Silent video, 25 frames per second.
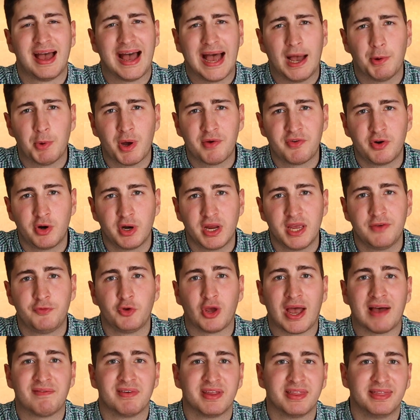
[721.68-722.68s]
However, if
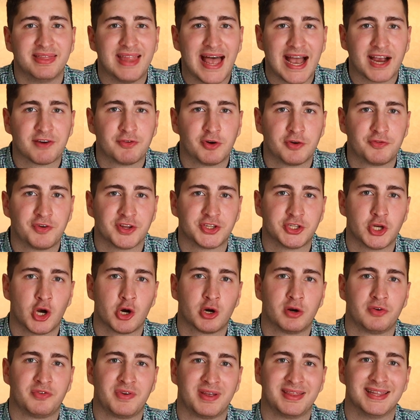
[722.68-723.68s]
you have a knack for
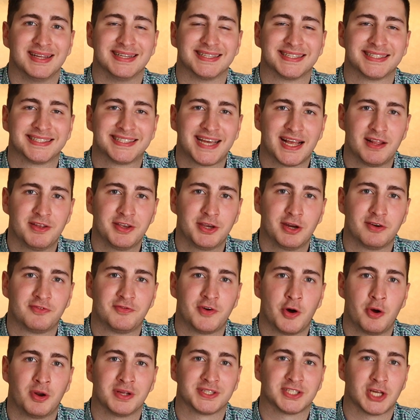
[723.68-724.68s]
photography, then selling your
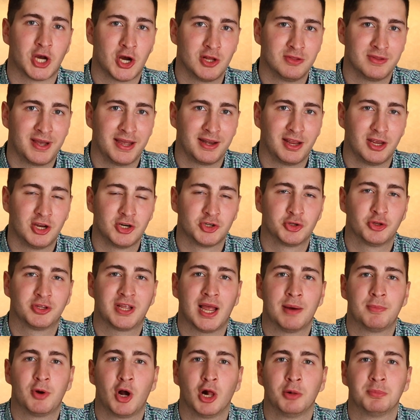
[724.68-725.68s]
photos online should
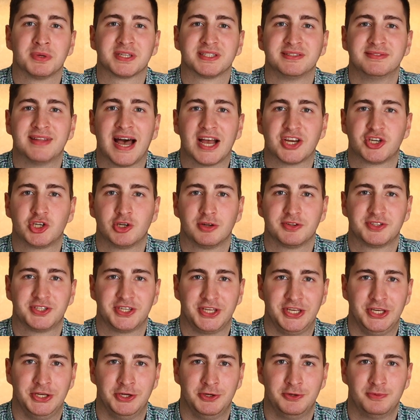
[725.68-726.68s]
come almost natural
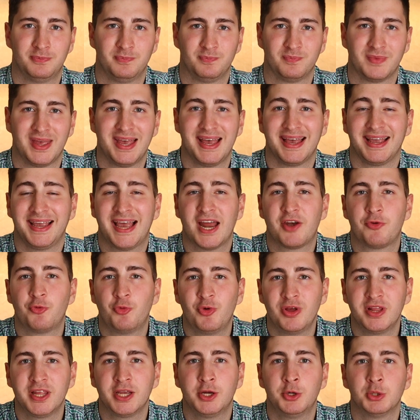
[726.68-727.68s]
to you. Get
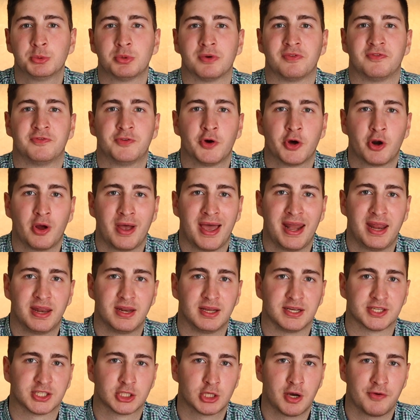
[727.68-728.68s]
really good with photo
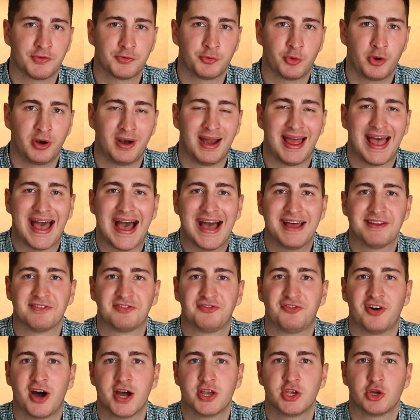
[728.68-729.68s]
editing software
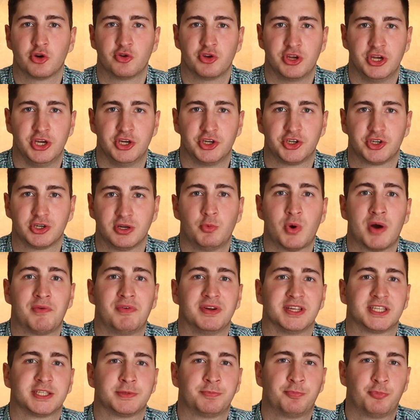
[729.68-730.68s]
and find your niche,
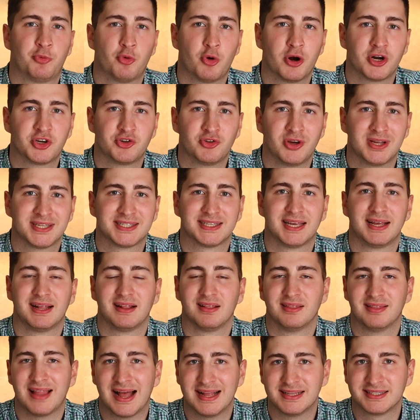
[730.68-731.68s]
whether it's portraits,
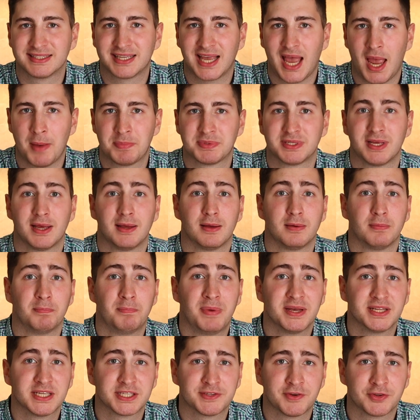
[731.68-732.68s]
landscapes,
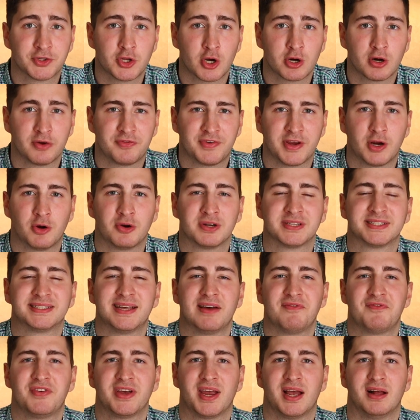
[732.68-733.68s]
business photography, or
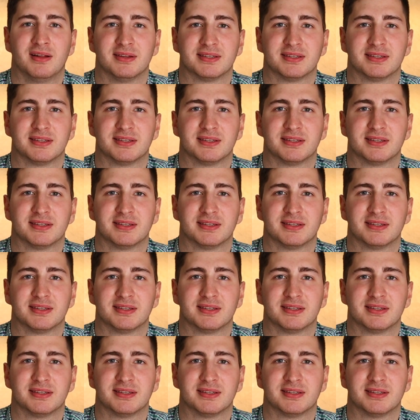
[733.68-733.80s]
something